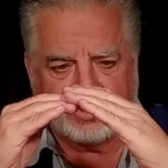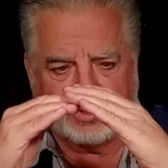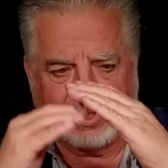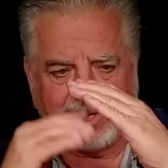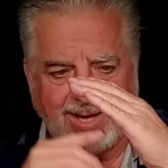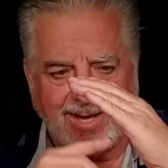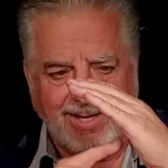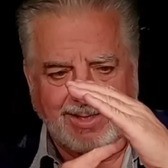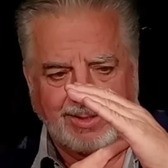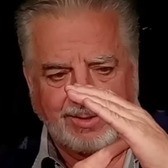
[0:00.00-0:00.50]

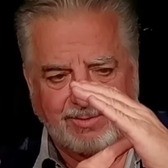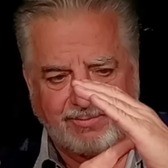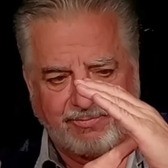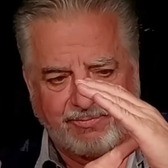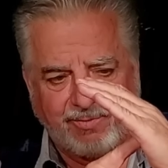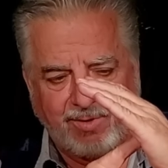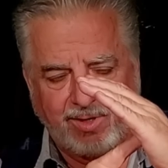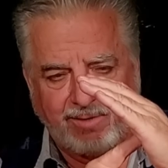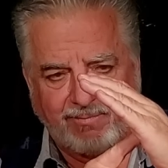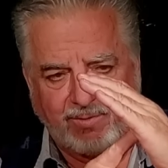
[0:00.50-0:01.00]
slide in the
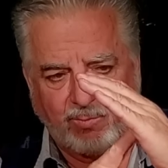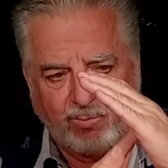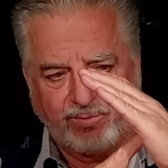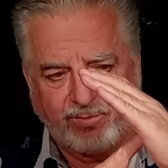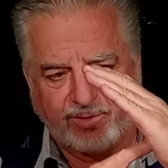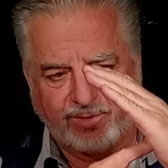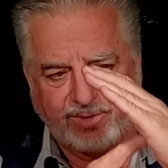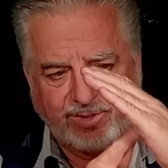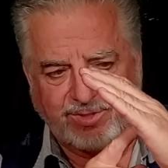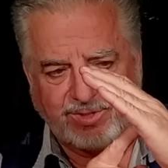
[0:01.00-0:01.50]
front of it
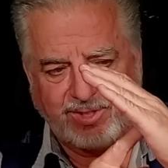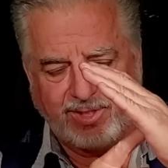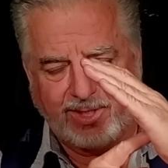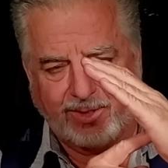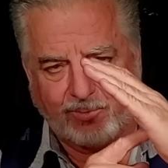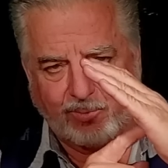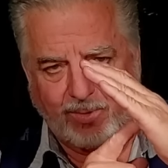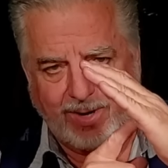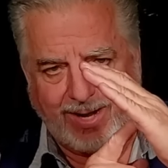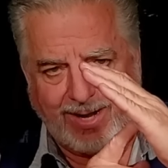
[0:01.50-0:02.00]
where the
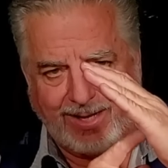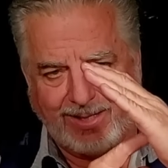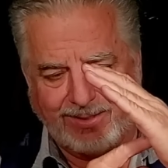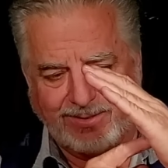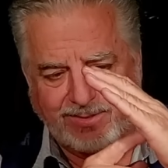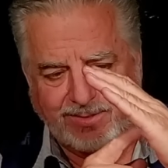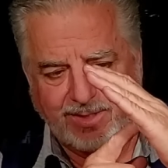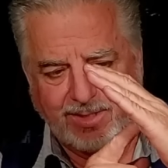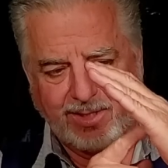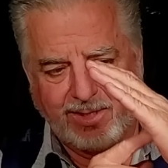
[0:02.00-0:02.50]
disconnect
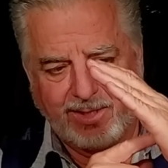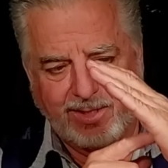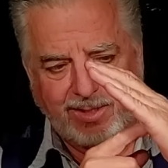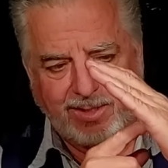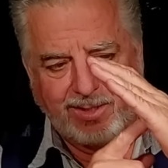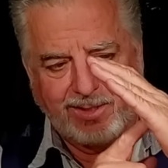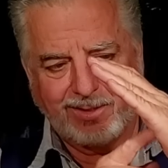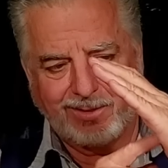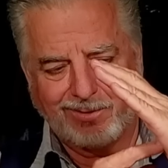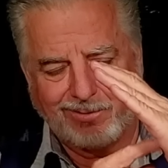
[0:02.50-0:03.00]
rides,
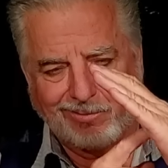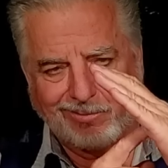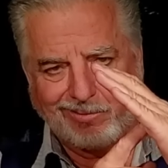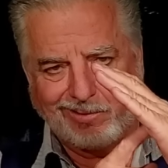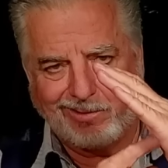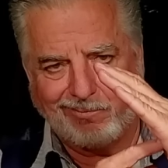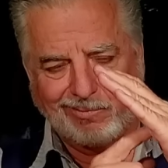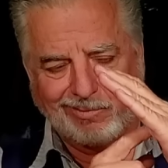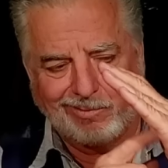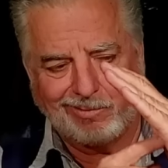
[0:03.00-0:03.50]
it'll
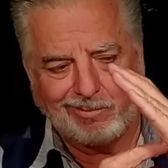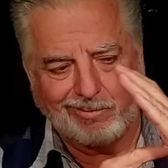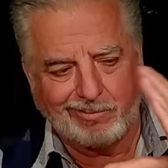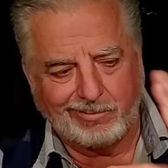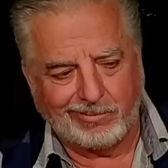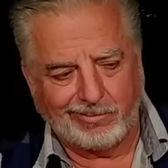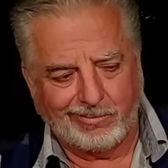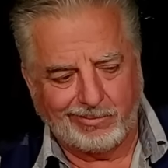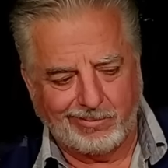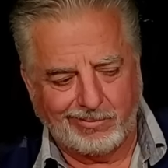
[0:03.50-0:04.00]
leave a
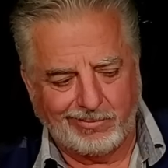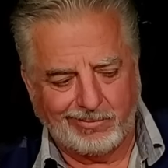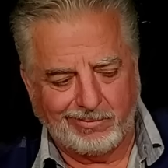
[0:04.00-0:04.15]
little